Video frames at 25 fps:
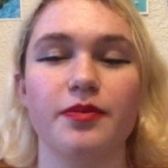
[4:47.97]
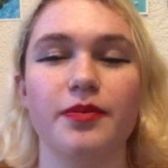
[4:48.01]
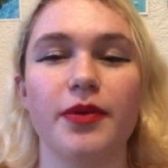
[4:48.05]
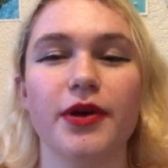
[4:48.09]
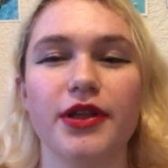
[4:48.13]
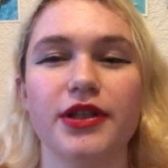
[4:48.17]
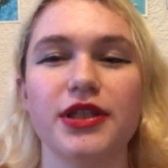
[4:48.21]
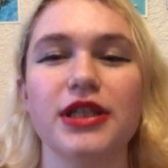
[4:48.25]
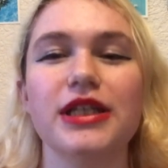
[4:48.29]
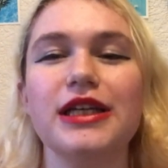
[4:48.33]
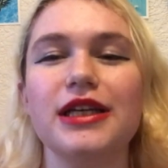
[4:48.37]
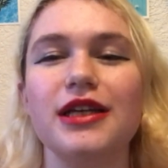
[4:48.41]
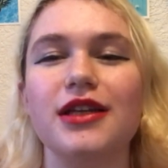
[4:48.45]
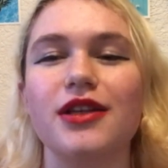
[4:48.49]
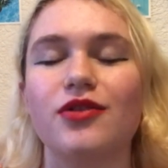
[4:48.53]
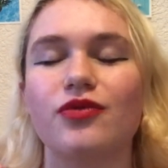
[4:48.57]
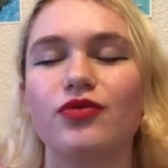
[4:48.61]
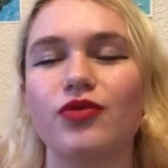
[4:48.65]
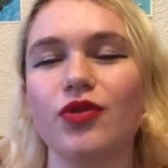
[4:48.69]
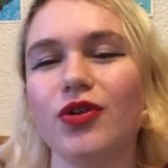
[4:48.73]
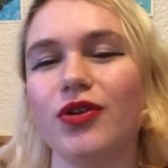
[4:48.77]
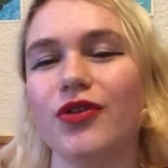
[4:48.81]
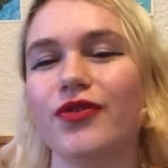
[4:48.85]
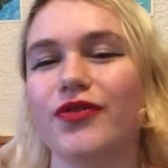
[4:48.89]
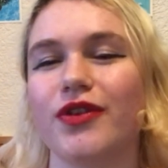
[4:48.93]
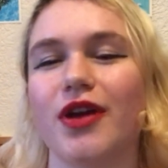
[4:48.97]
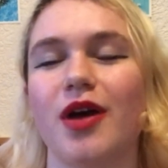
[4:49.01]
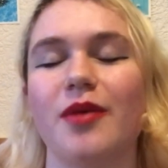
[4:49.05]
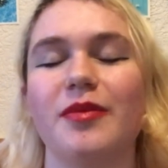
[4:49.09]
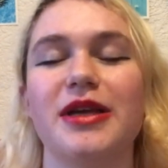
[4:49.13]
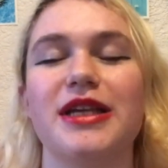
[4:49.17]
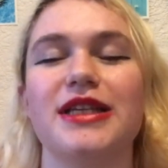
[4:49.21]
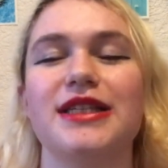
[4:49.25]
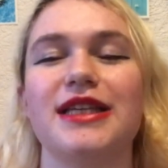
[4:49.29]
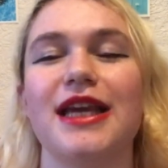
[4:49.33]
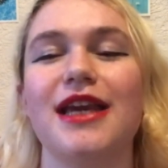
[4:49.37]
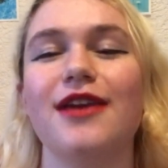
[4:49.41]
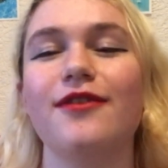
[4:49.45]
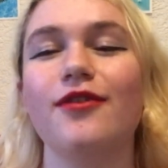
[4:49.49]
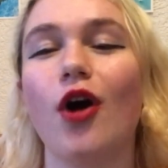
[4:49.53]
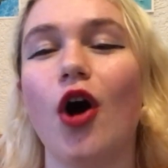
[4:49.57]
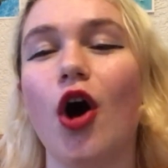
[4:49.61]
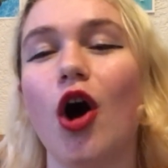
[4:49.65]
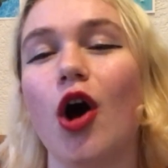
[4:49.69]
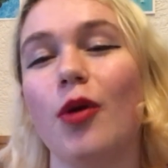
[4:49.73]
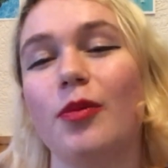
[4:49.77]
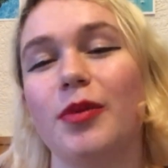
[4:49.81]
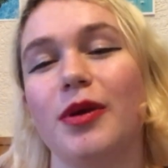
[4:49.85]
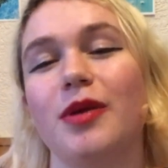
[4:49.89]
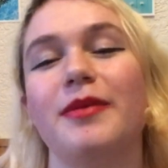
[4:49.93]
But the rule of thumb is, if a
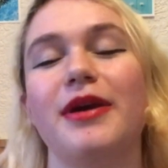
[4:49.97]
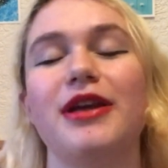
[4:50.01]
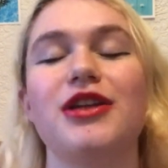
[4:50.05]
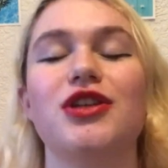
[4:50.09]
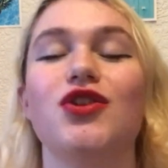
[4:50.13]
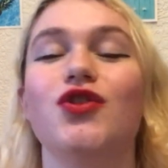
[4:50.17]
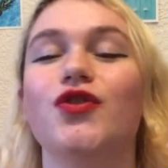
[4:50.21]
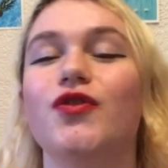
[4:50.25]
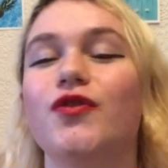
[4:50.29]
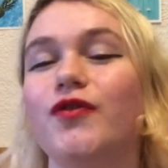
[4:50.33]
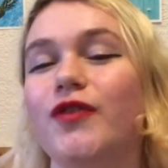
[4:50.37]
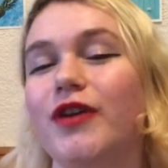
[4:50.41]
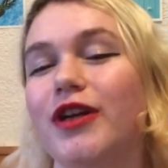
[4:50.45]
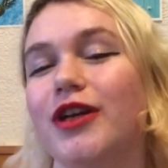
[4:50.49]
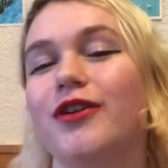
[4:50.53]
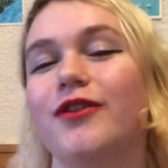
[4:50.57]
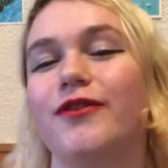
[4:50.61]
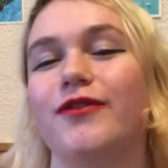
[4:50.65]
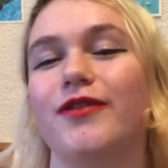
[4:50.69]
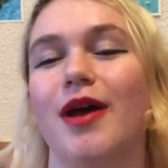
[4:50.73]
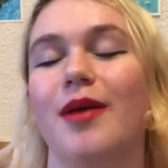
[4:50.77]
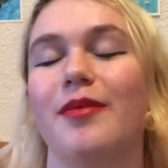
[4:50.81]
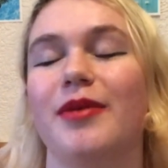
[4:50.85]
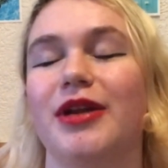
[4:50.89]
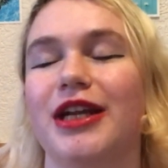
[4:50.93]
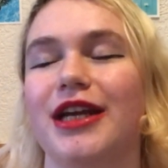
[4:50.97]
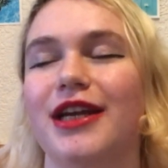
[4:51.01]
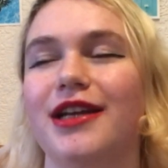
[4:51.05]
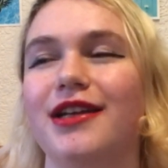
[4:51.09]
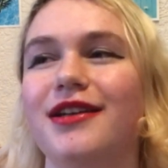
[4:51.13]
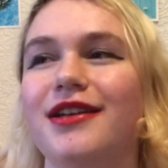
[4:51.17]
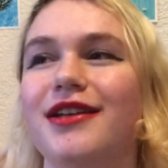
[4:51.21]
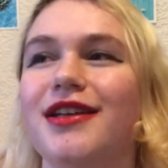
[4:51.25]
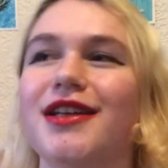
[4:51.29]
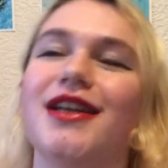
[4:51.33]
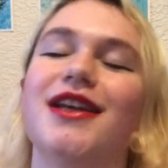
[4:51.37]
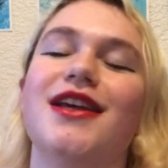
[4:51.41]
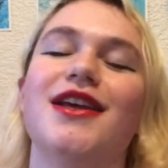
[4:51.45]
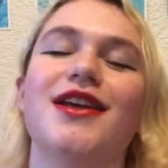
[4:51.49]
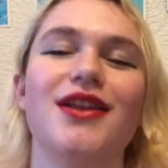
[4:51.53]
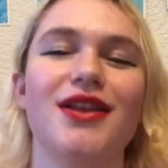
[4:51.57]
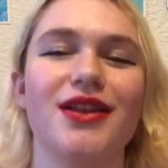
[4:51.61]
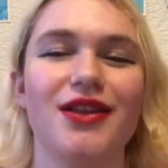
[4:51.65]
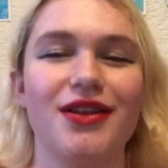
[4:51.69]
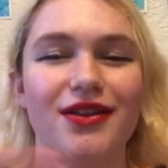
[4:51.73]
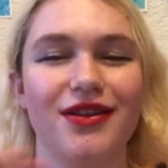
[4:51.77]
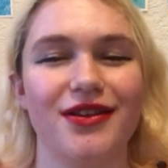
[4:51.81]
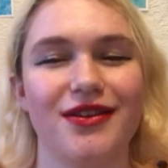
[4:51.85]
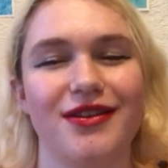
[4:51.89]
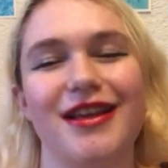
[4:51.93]
hobby makes you feel feminine,
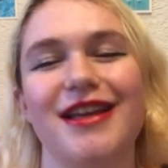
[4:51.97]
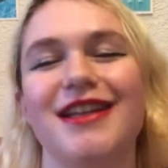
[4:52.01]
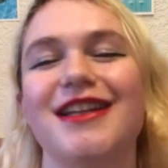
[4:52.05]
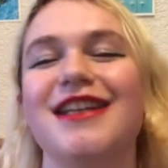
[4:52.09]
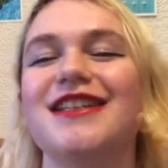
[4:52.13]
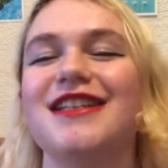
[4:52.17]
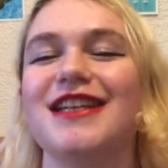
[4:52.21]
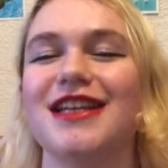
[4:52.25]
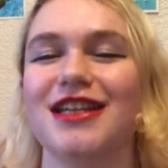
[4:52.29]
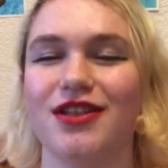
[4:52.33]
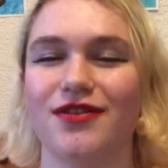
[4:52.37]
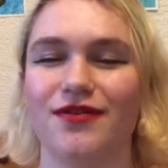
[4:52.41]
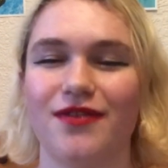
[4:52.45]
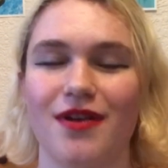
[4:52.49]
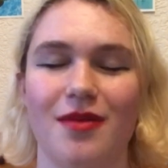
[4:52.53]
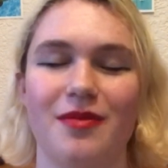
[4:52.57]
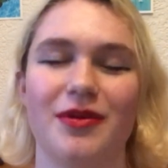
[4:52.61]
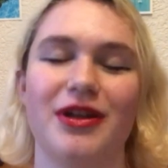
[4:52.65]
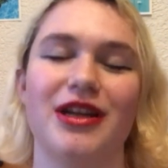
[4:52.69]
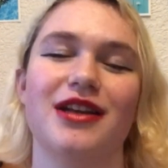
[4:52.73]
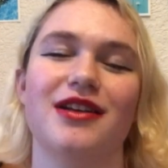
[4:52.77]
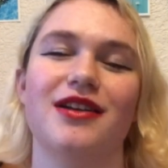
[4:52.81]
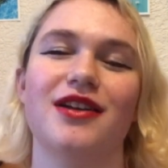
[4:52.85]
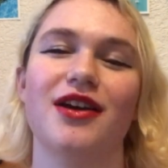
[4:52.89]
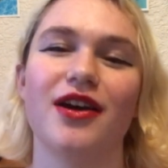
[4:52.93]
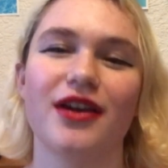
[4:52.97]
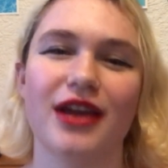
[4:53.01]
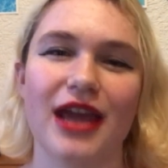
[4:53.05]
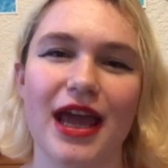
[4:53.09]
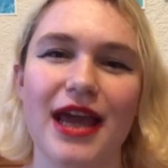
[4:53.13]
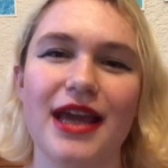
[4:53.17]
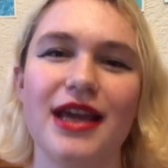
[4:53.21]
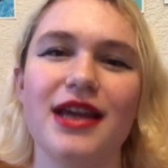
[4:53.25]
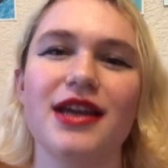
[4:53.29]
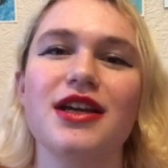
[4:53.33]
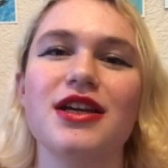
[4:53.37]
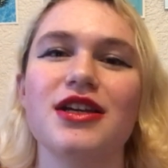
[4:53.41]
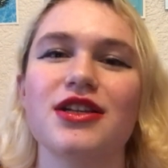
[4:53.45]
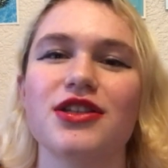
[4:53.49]
then it is feminine, okay?